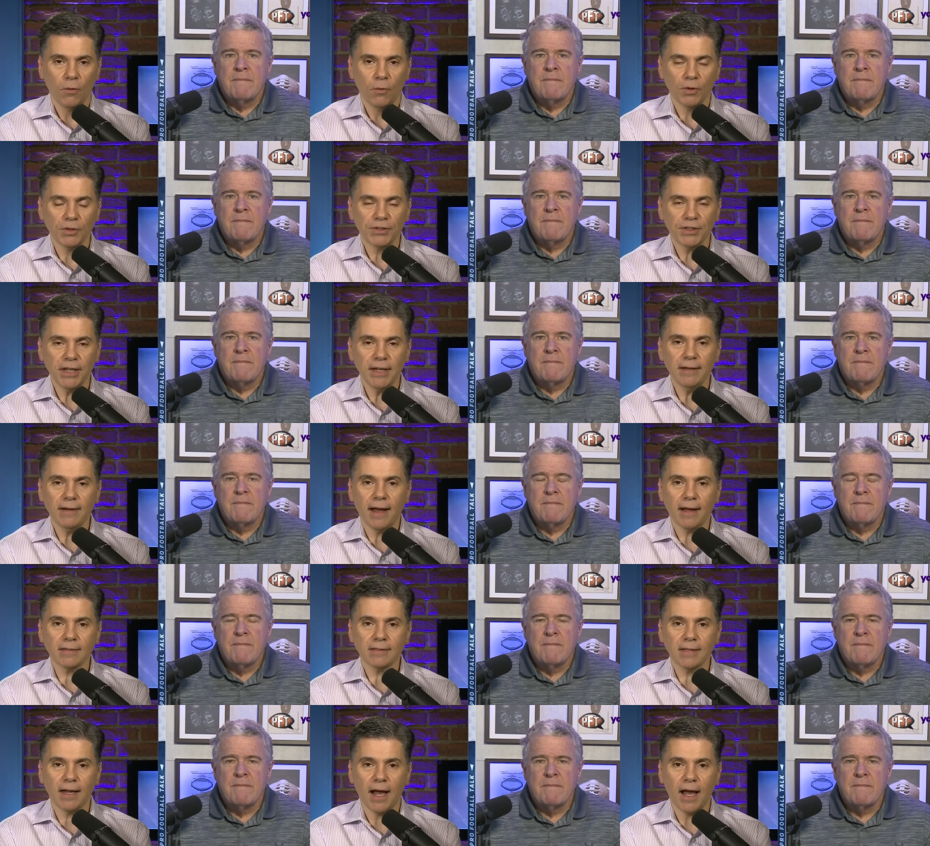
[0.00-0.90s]
Speaker 1: We'll see you
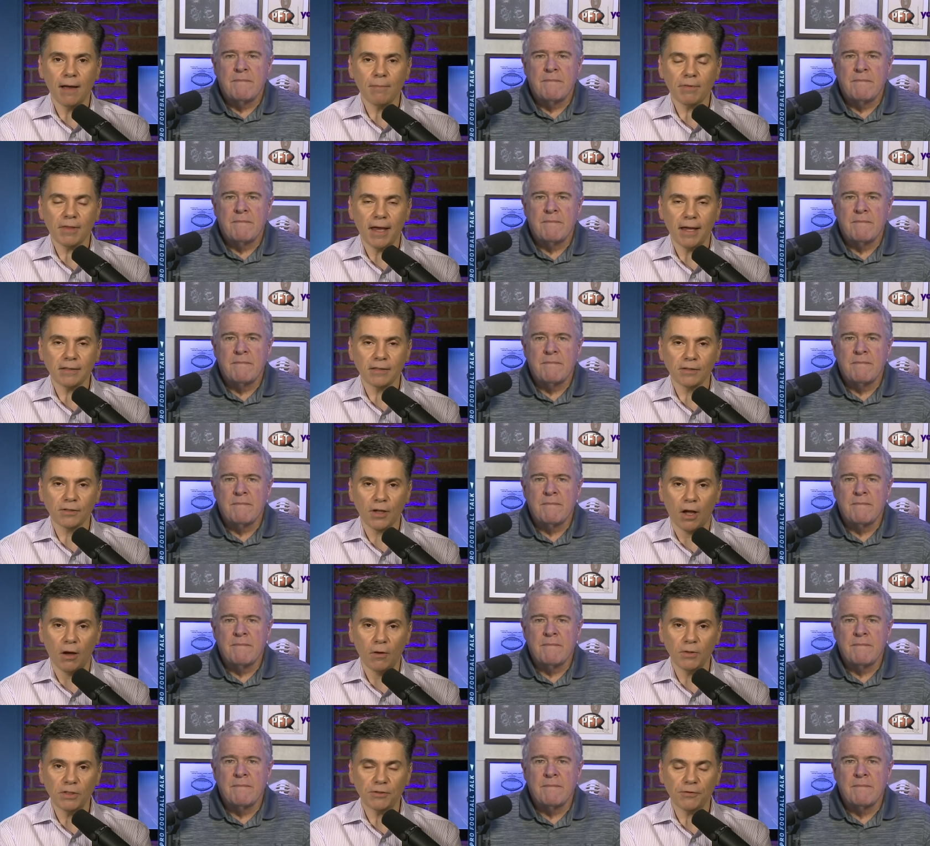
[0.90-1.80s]
next time. Thanks as
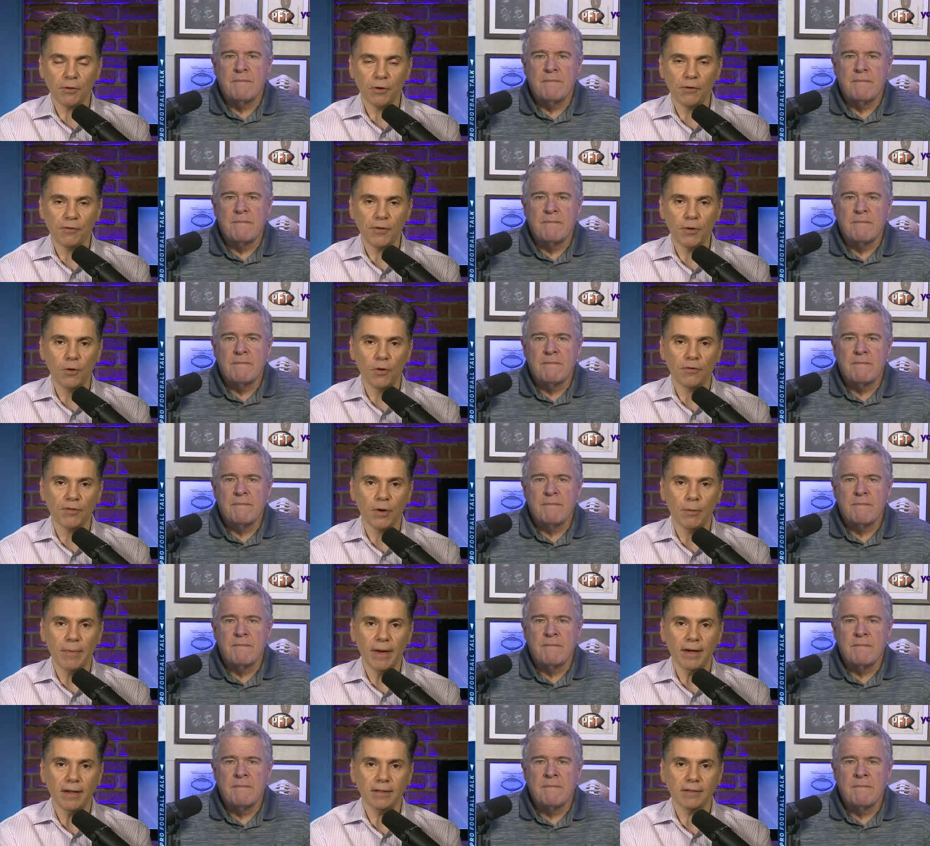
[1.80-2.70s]
always for a few of
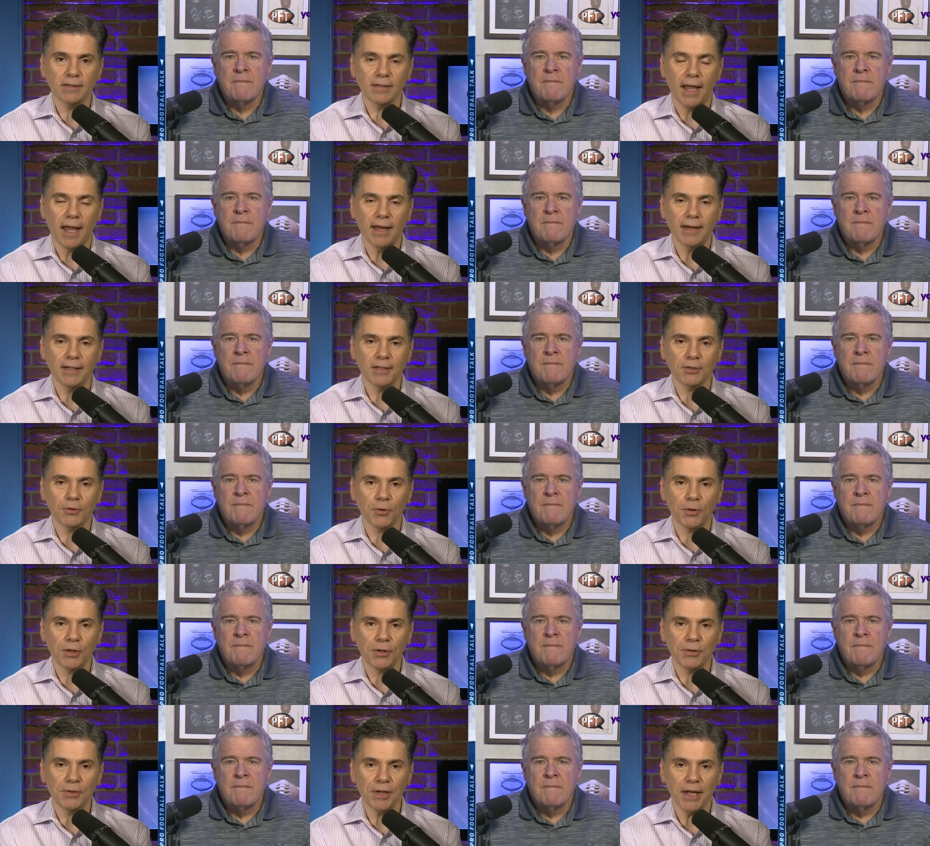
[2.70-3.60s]
your minutes and
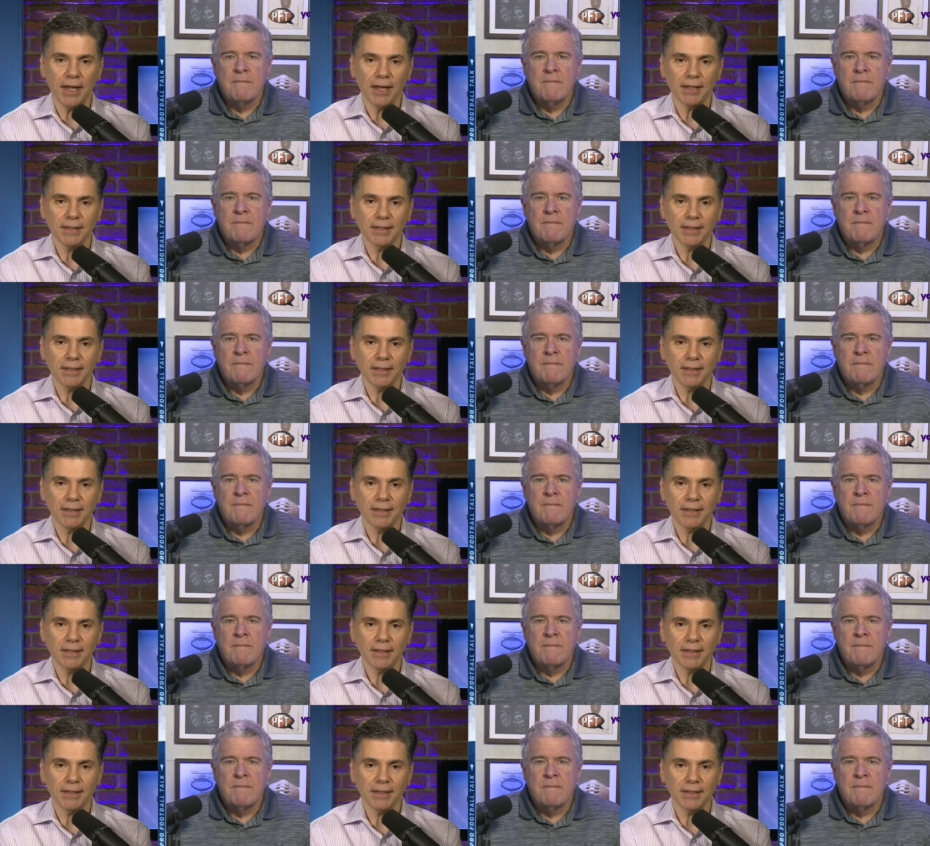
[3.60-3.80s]
enjoy your day.